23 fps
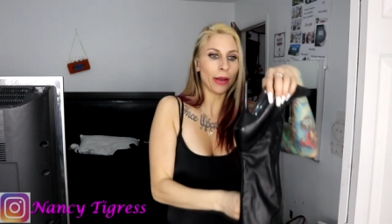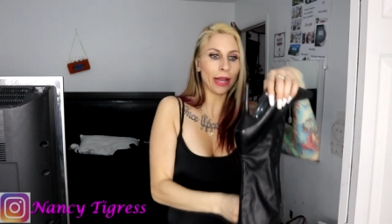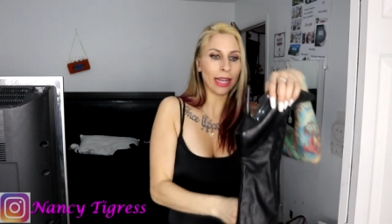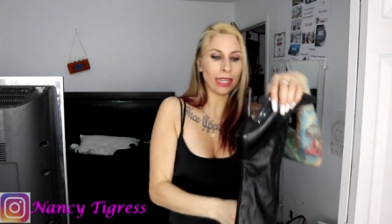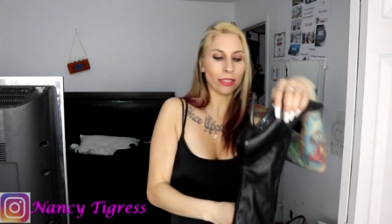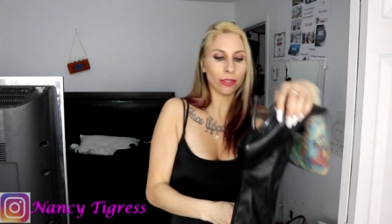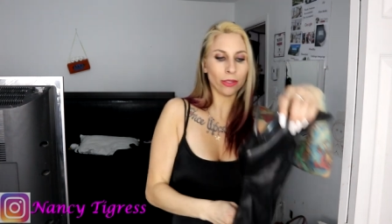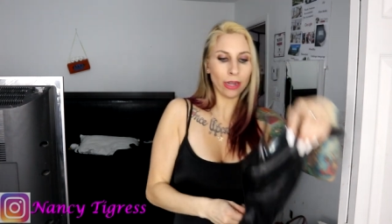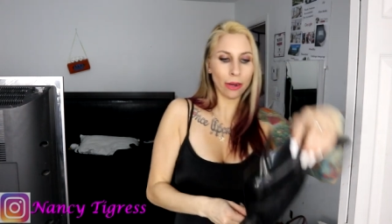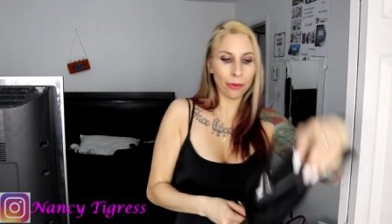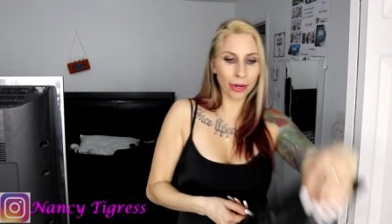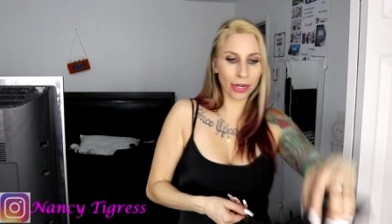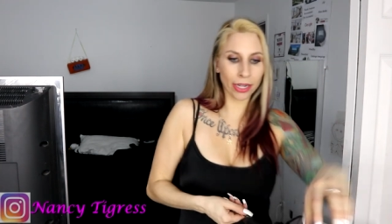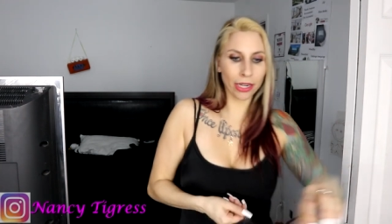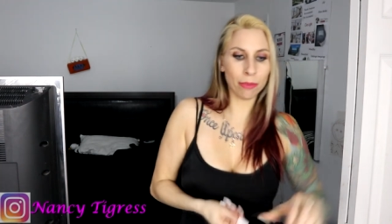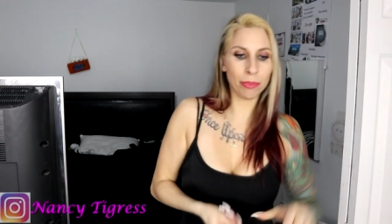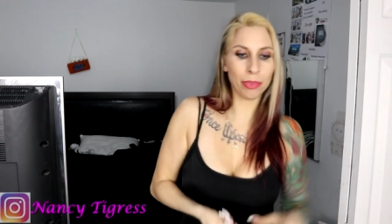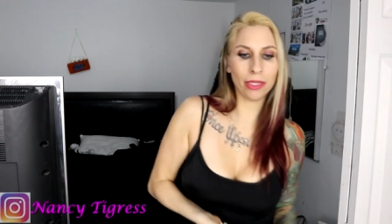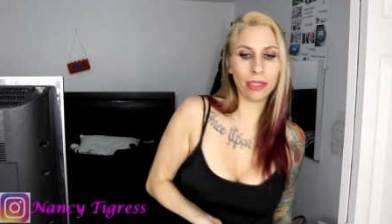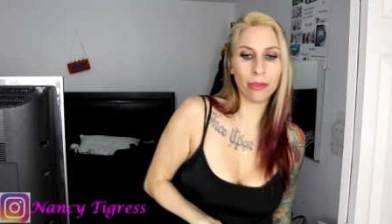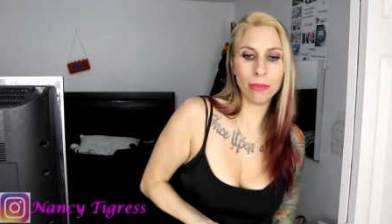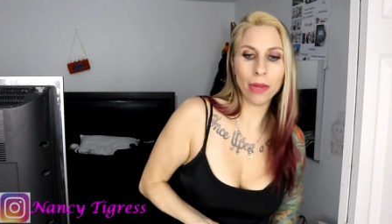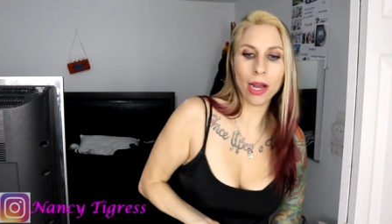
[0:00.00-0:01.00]
okay so now we're gonna
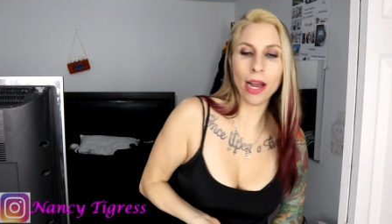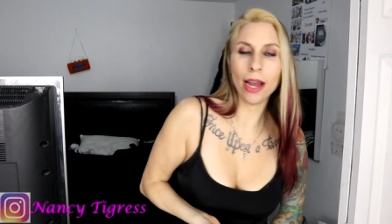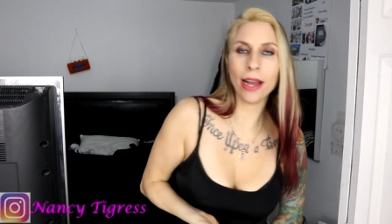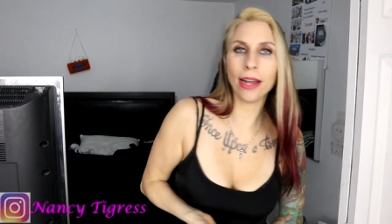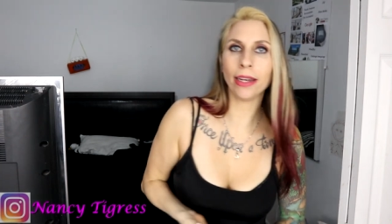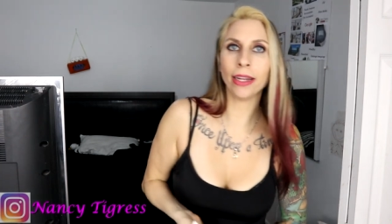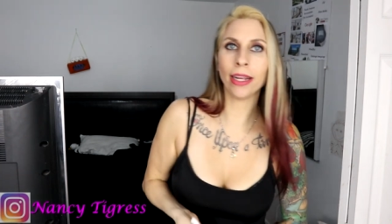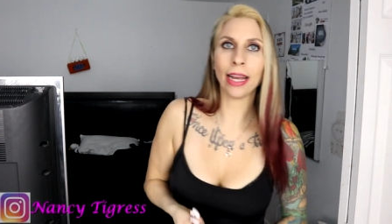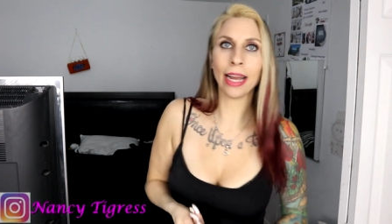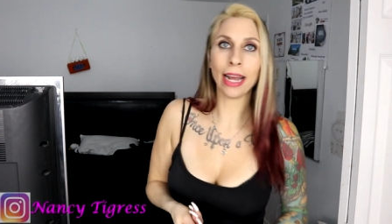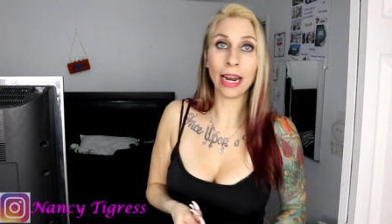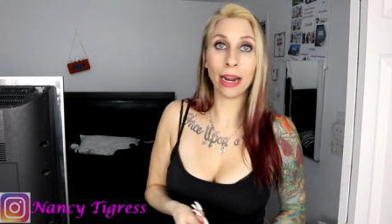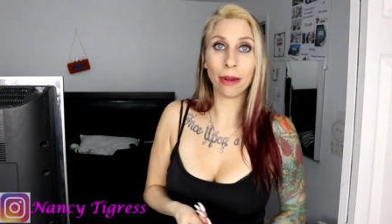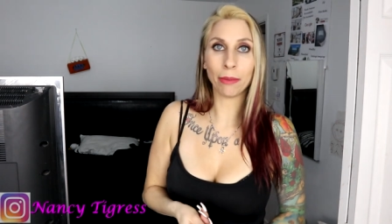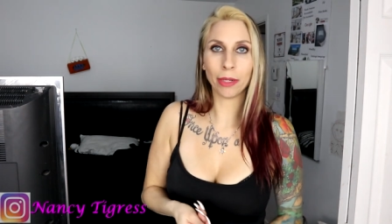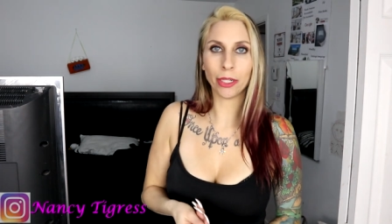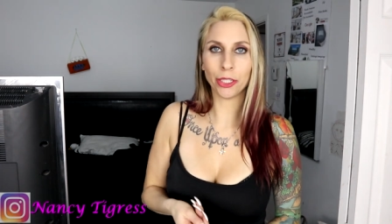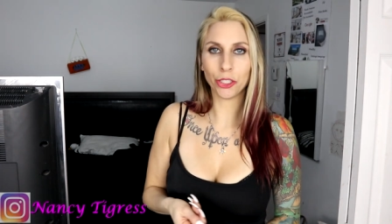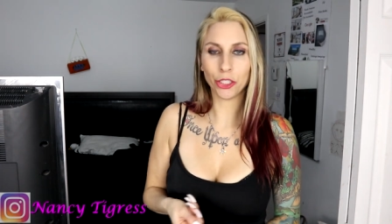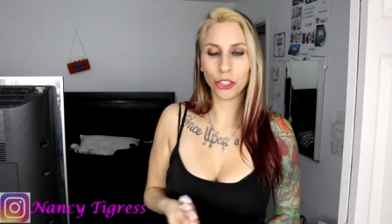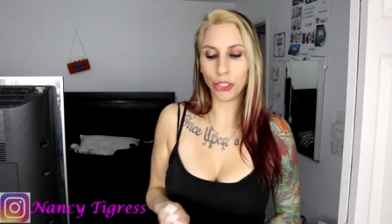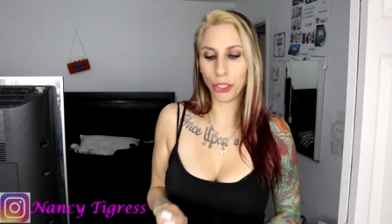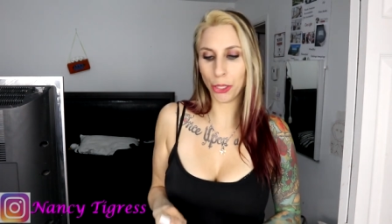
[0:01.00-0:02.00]
put them on and I'm
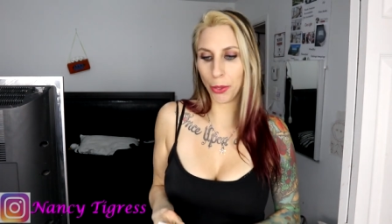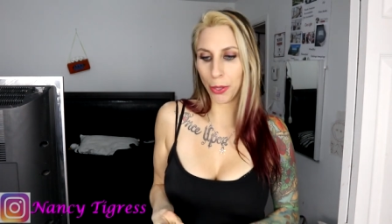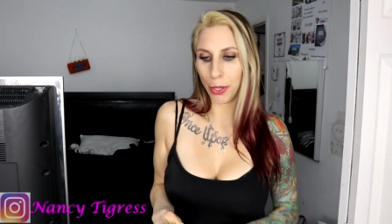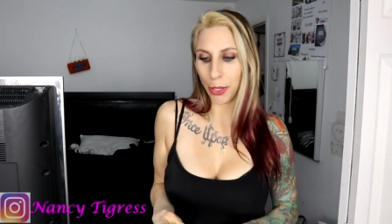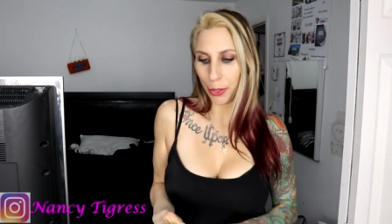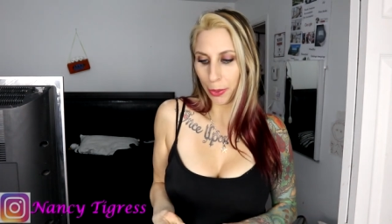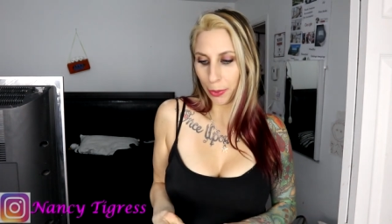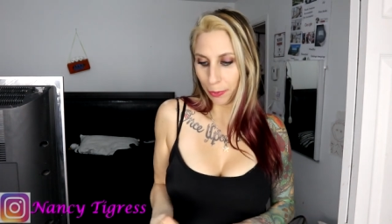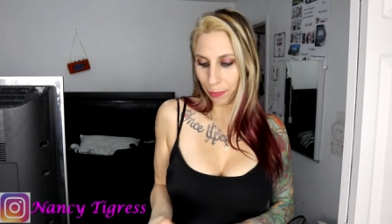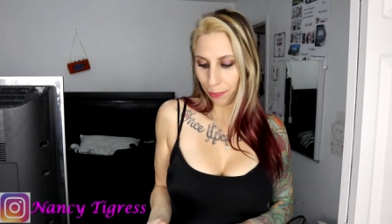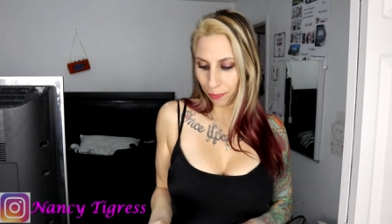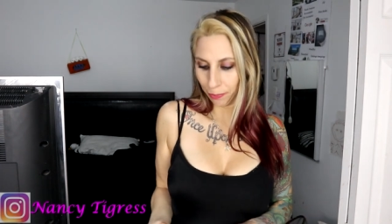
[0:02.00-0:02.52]
gonna show you